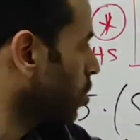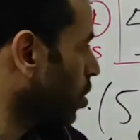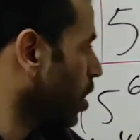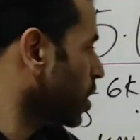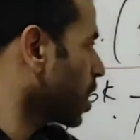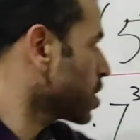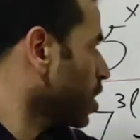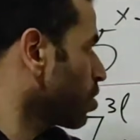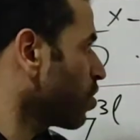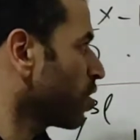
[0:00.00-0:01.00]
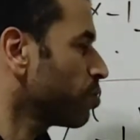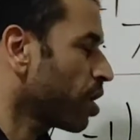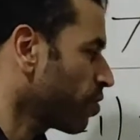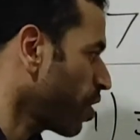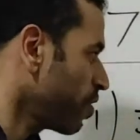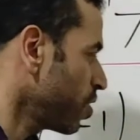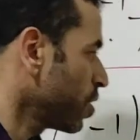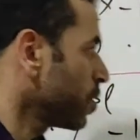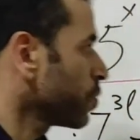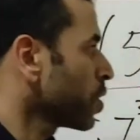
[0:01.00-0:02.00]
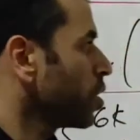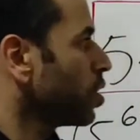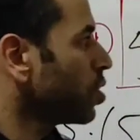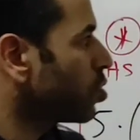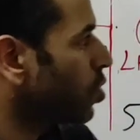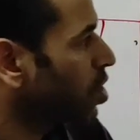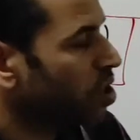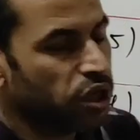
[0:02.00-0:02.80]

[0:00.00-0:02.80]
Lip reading: and the right hand side has mod 5, so this is